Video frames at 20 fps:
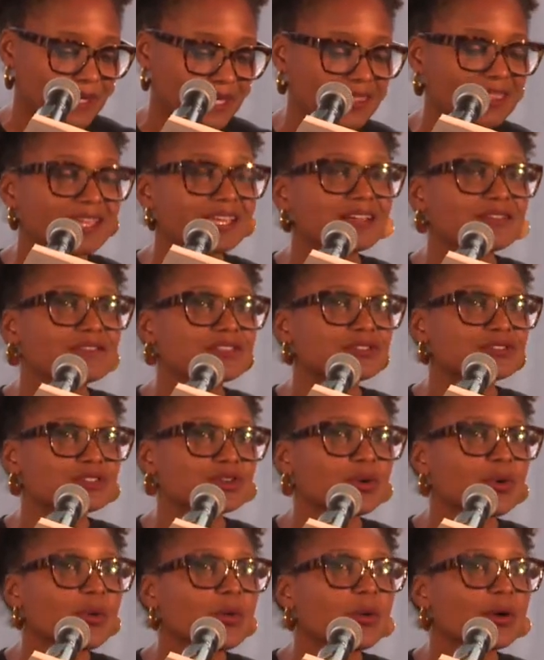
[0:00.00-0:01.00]
Think of the
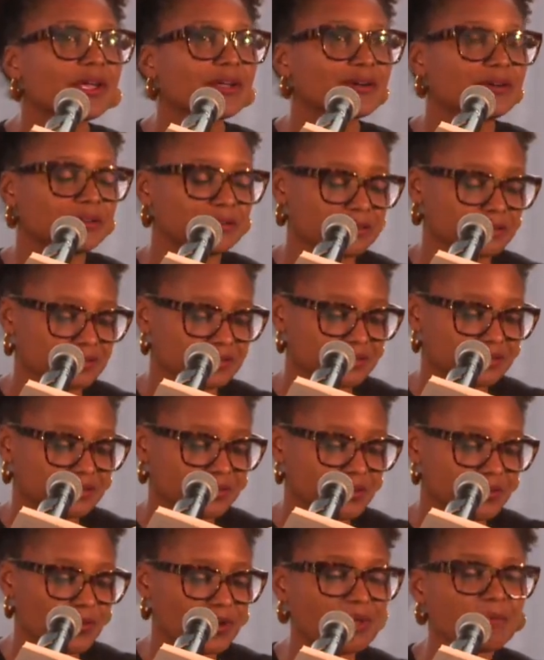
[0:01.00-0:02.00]
toil
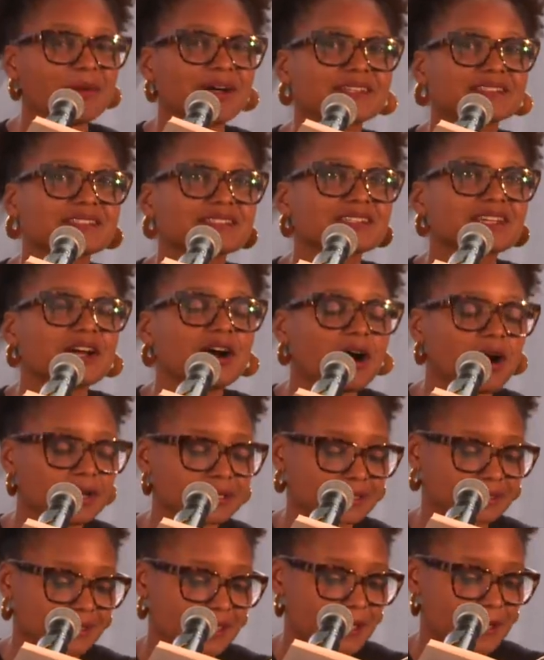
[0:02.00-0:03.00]
we must
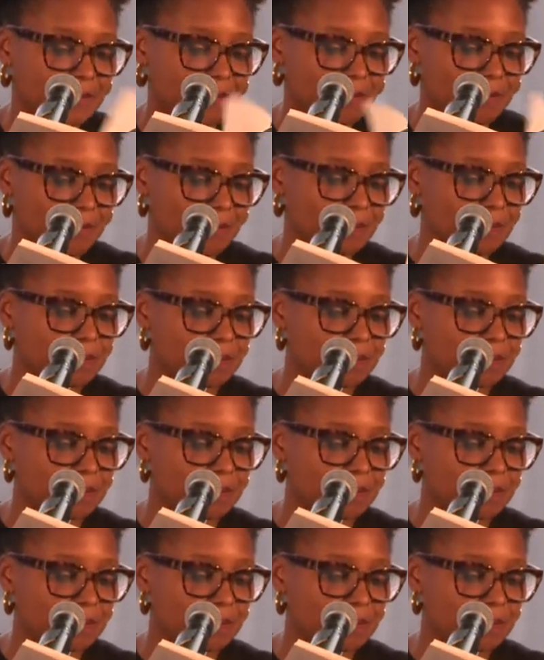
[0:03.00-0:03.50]
cost them,